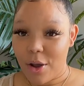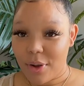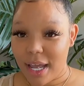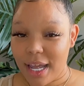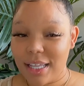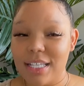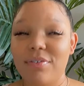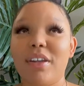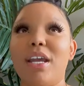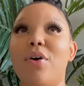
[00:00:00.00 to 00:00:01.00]
Okay, this
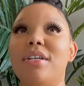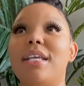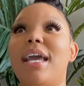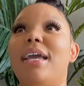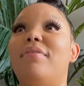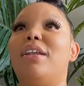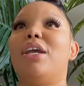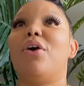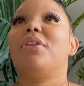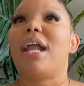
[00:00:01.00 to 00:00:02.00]
video is a
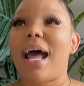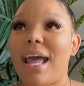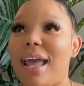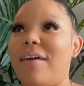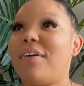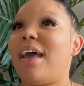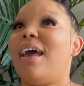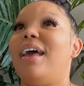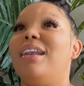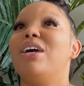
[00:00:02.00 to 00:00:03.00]
video that I have
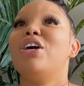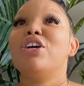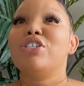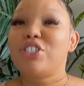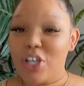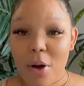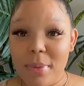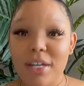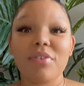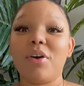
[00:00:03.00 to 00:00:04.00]
had so
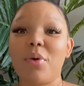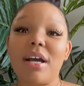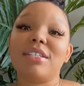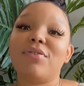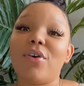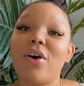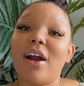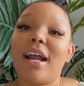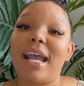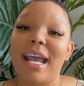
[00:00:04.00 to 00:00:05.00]
many requests
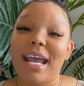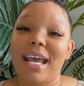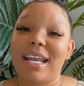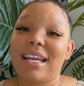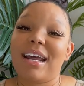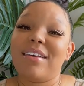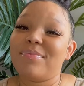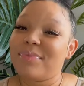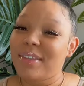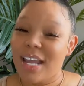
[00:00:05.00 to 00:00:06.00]
for, and
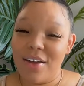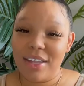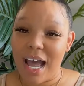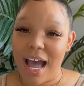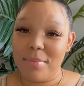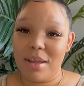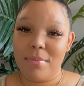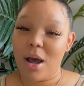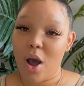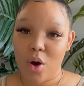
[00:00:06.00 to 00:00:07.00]
now that I'm in
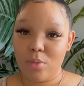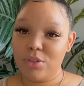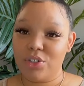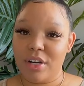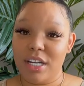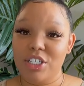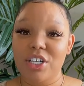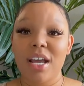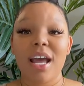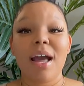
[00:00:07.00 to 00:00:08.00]
my home
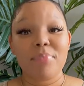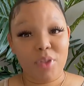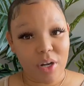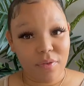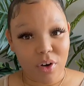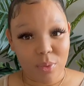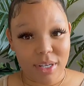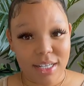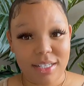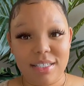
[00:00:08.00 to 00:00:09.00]
stretch, 34
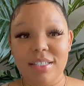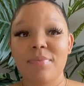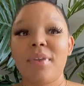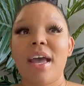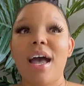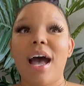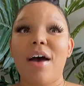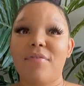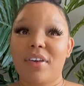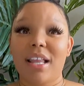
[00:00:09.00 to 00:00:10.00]
weeks,
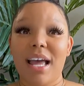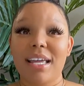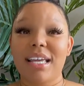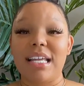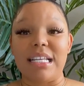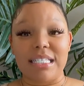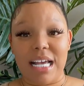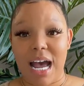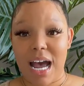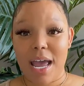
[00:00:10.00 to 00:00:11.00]
I feel like it is
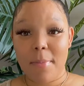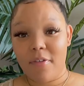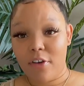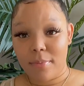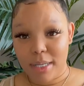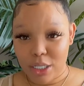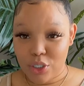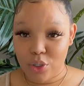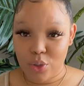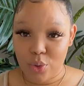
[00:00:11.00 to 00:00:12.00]
time for me
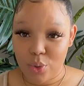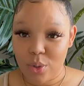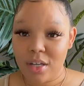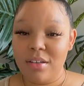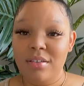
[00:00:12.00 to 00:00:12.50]
to